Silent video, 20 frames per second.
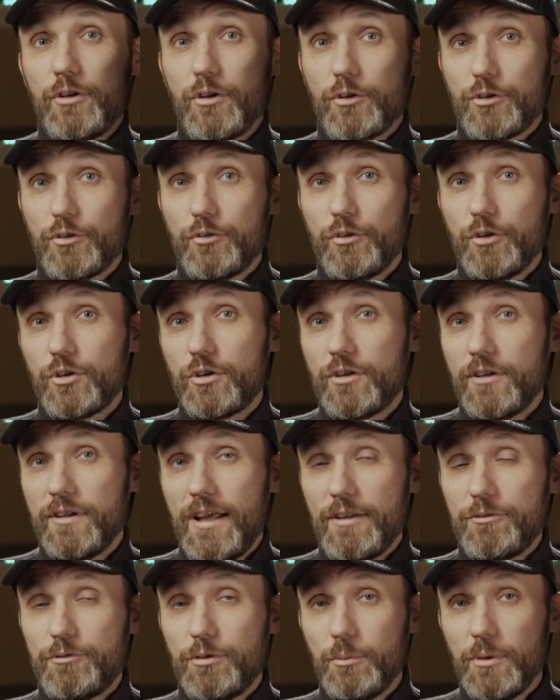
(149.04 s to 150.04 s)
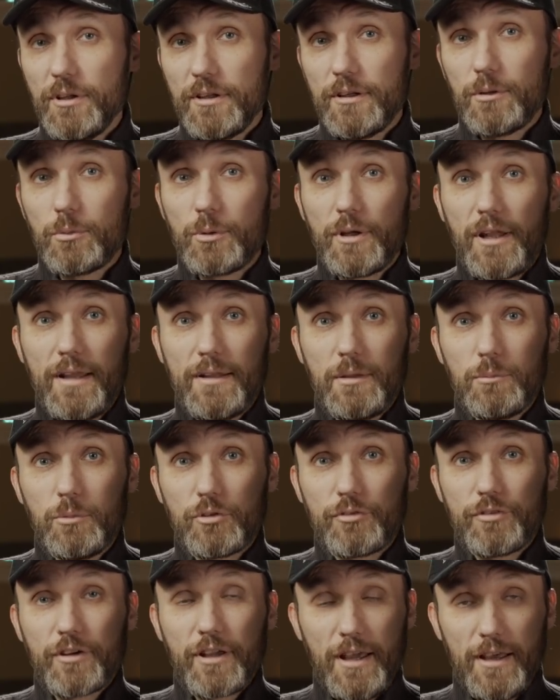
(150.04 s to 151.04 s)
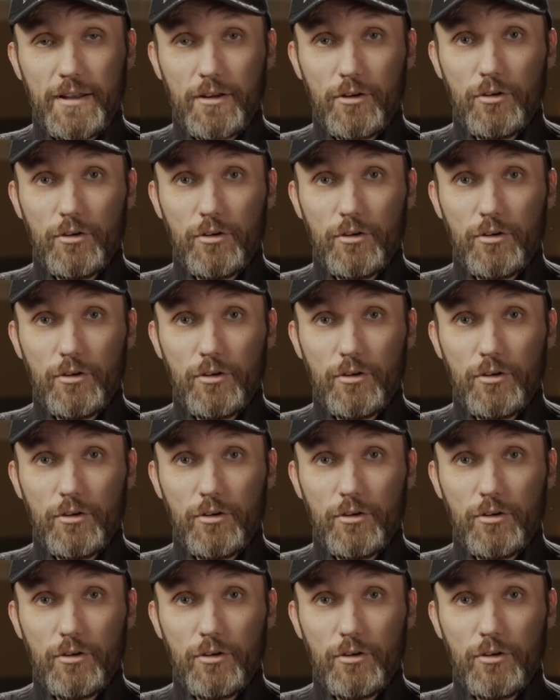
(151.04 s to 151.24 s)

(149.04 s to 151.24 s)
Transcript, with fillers: those of you who are not familiar with anamorphic at